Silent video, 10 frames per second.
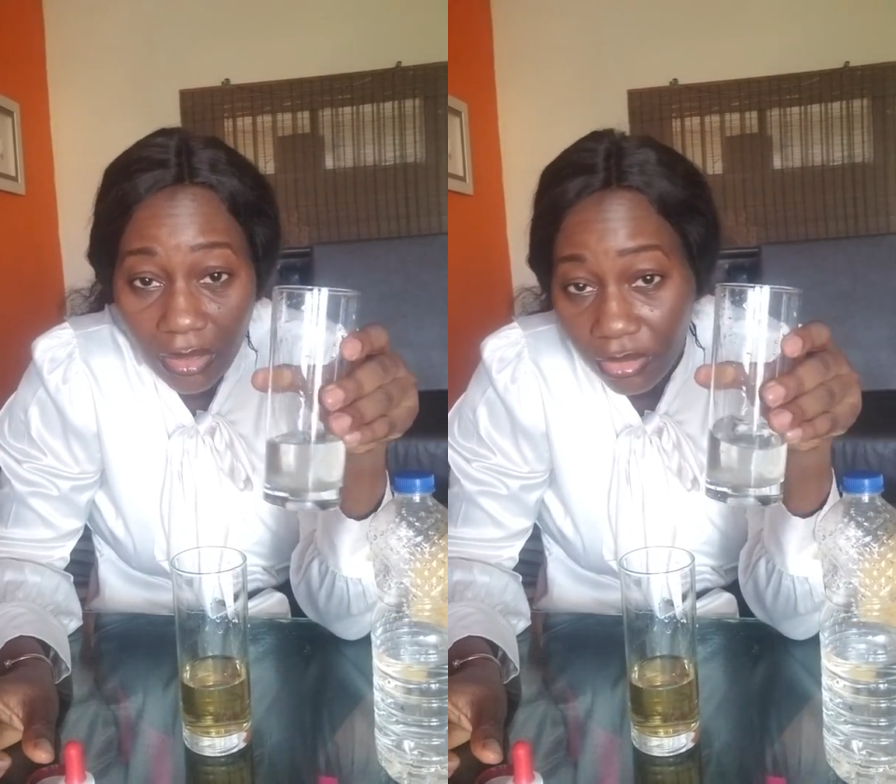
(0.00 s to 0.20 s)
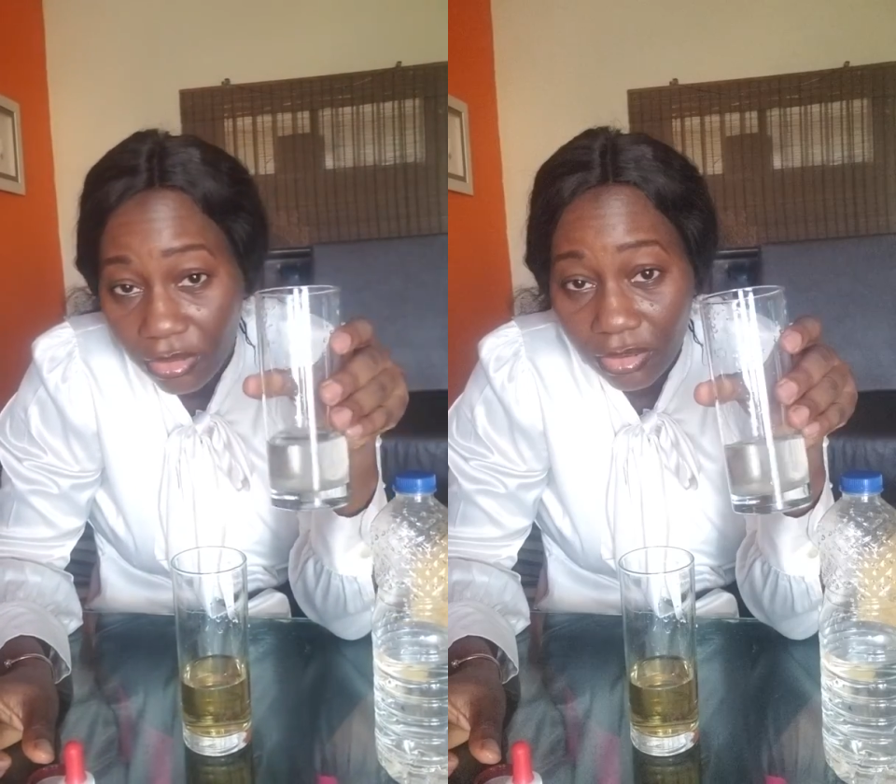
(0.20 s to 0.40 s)

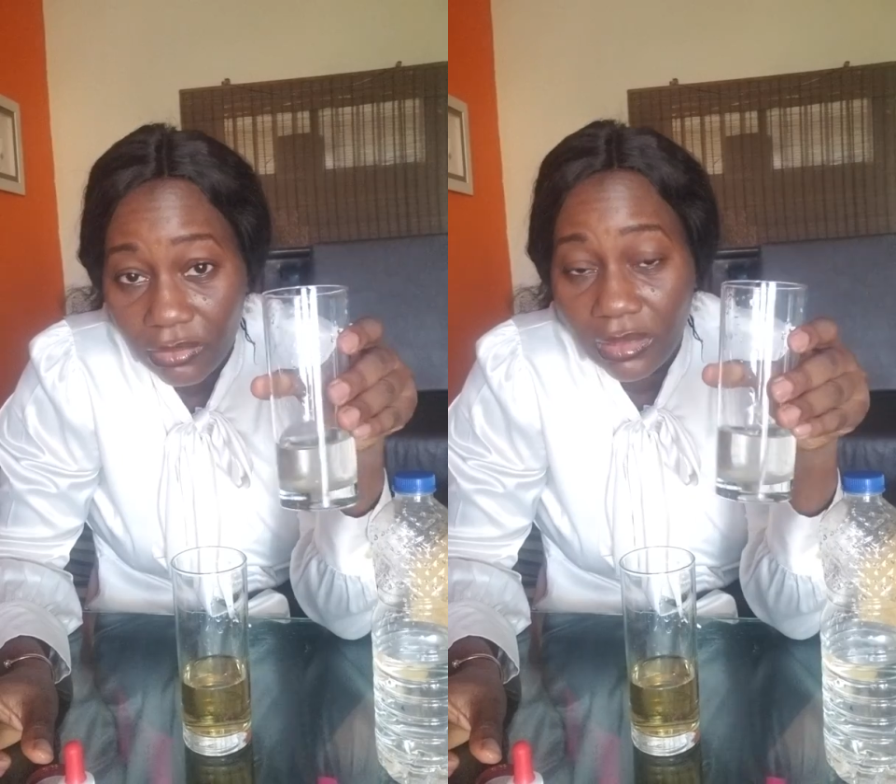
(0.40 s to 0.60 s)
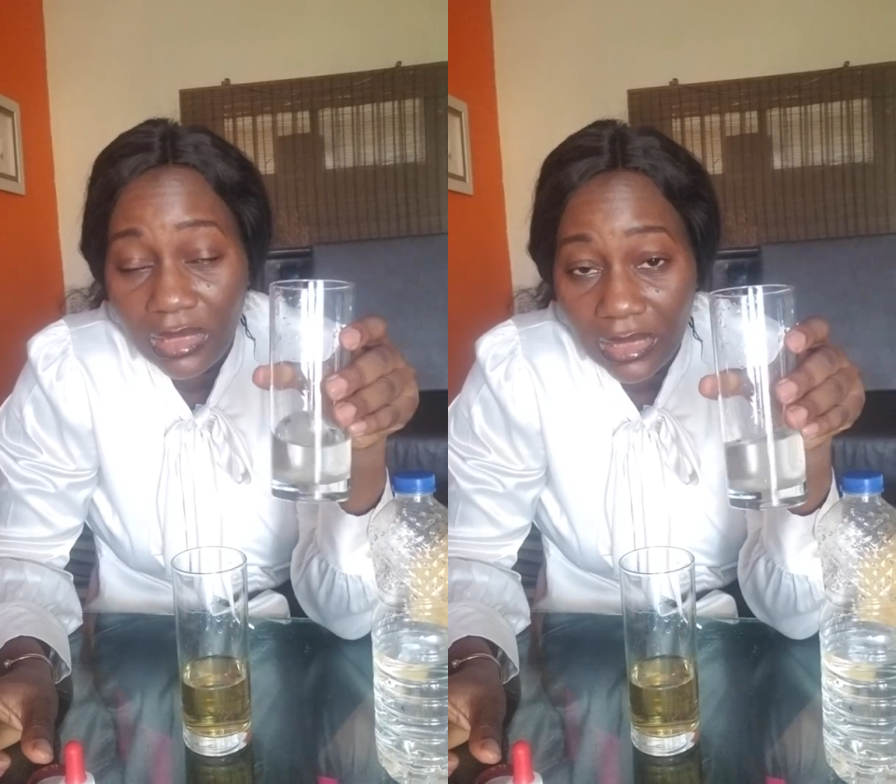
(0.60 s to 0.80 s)
or
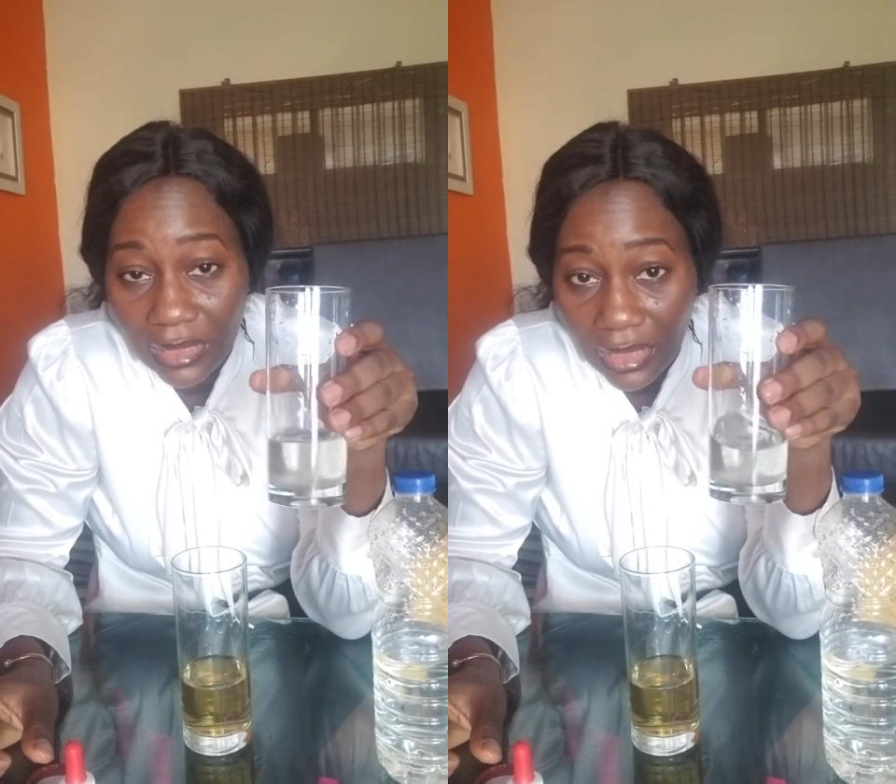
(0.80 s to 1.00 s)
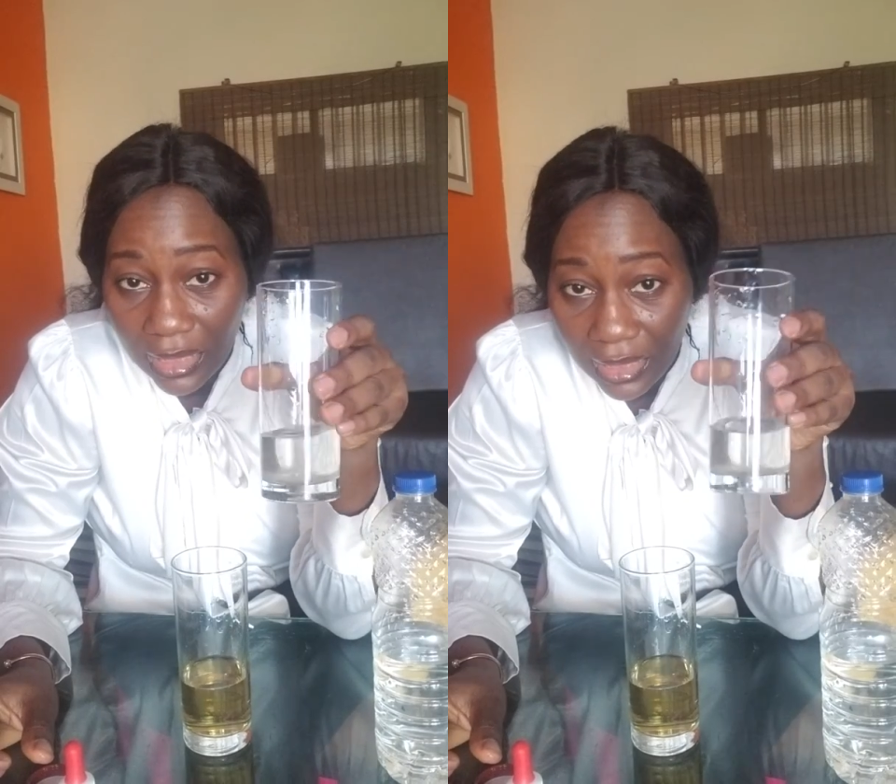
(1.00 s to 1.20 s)
unknowingly
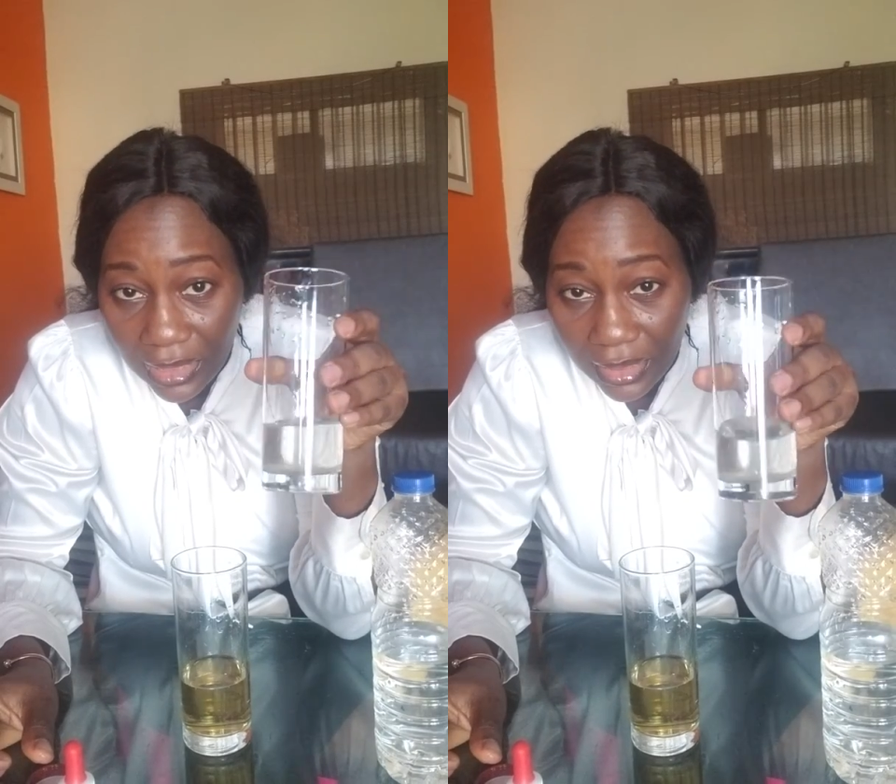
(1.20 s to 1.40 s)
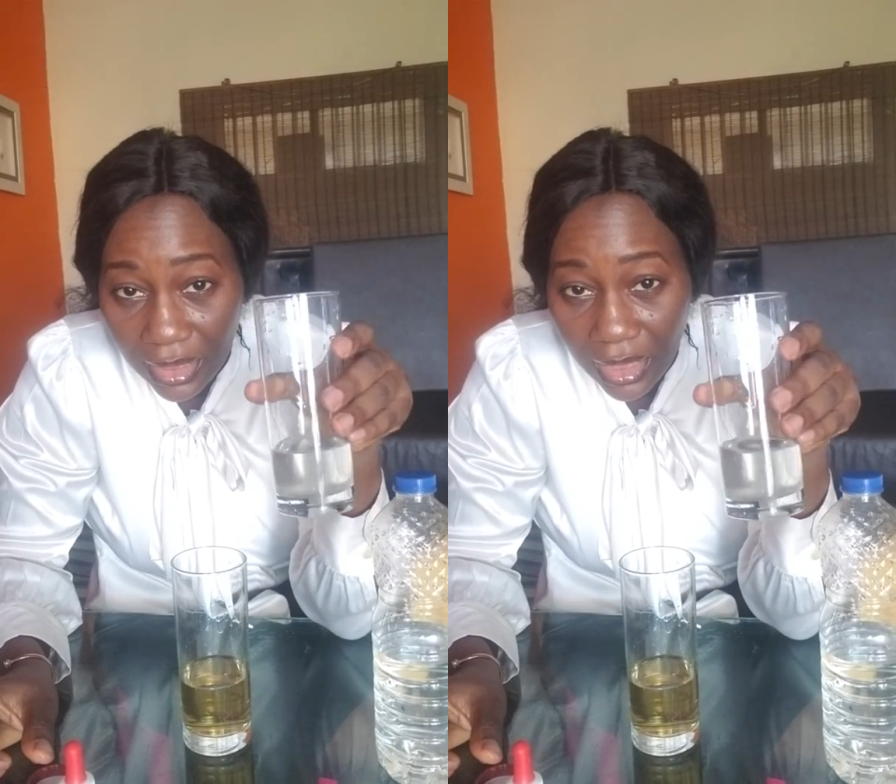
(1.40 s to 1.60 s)
taken in